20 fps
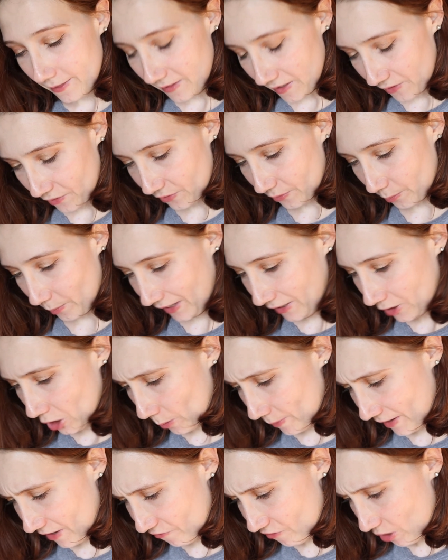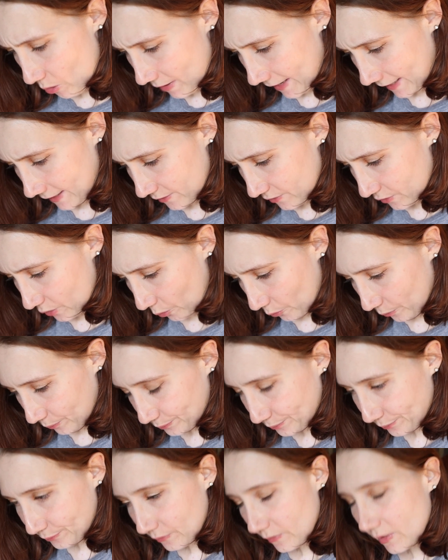This might come in very handy. So,
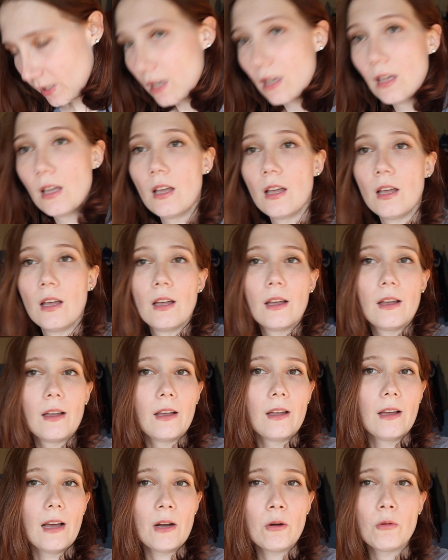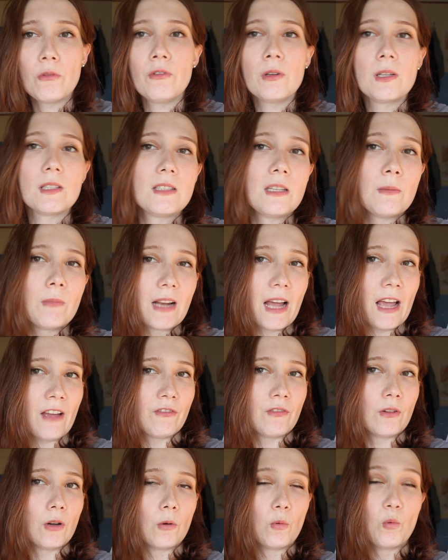I don't know if you can see, but I
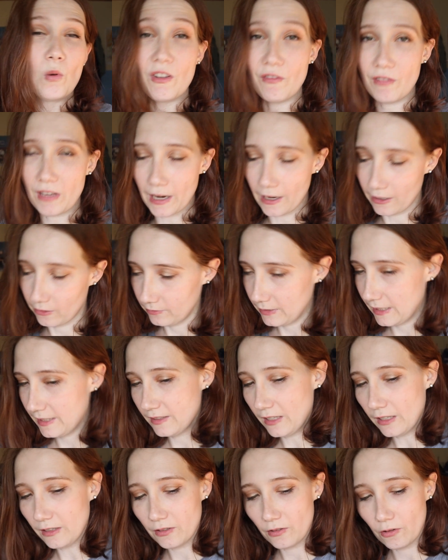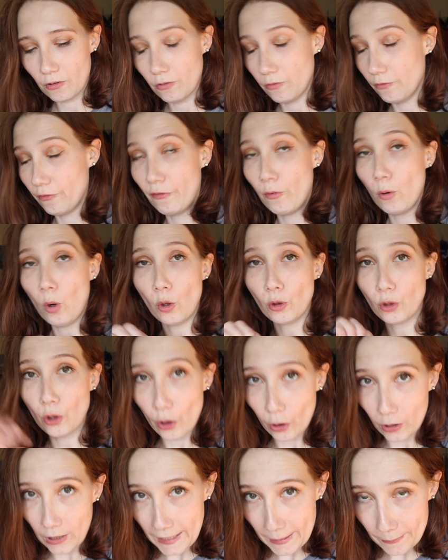have wavy hair. It's not full on
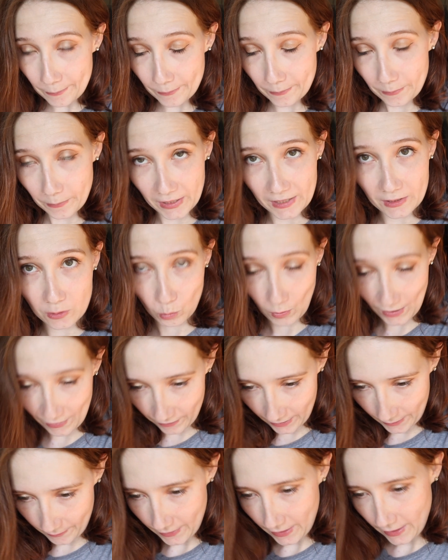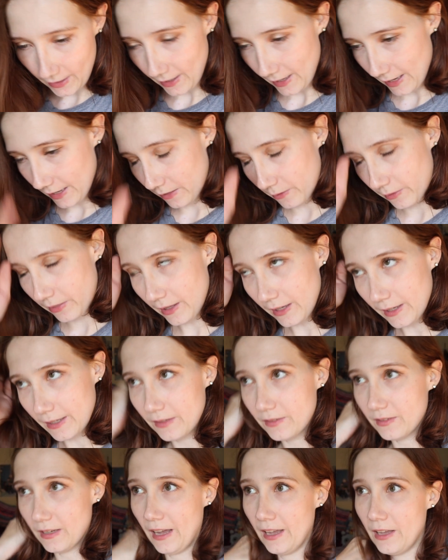curly, but it's wavy. And the thing
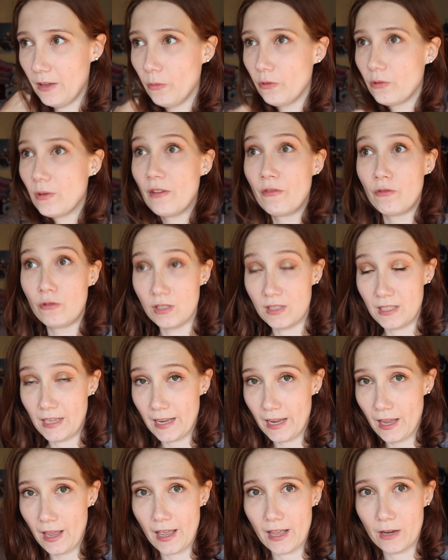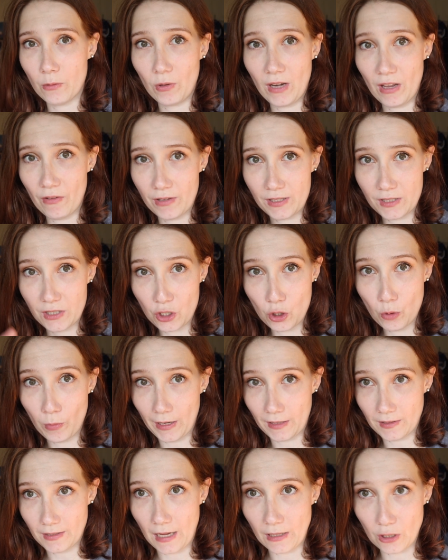is, I also have frizzy hair, and whenever it's humid
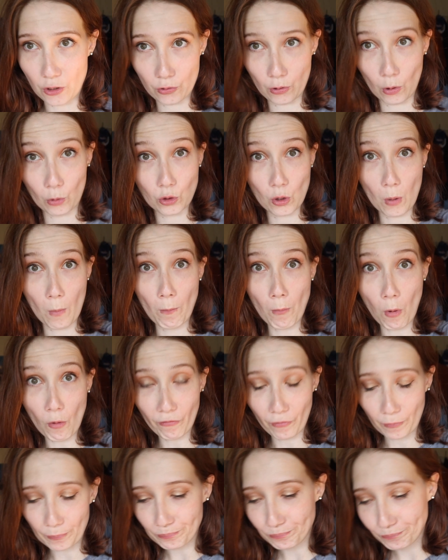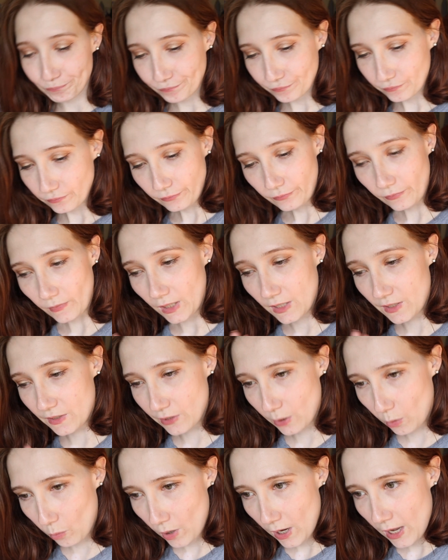outside, it just goes poof.
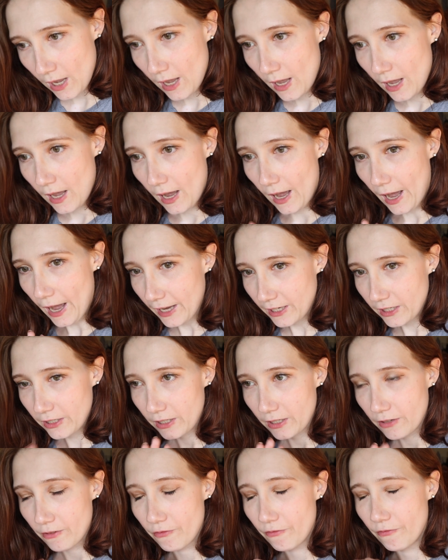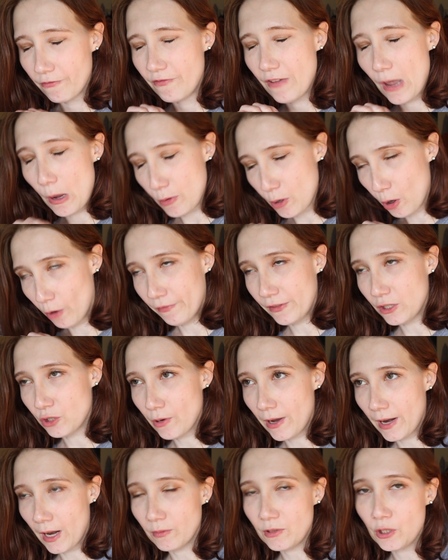So I very often
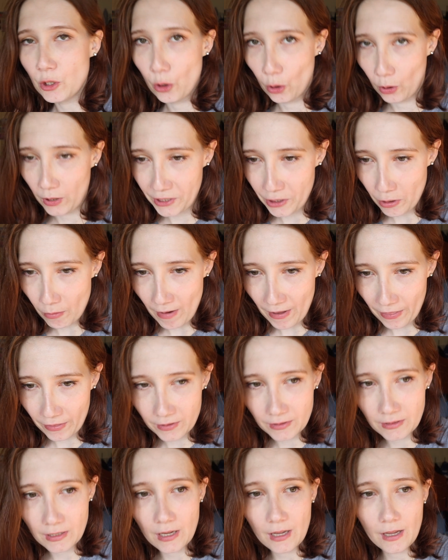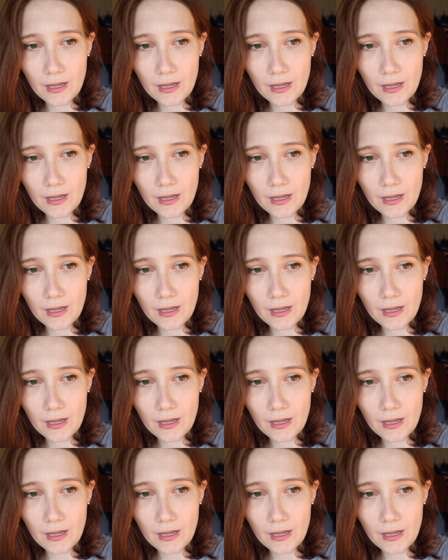tried out the curly girl method.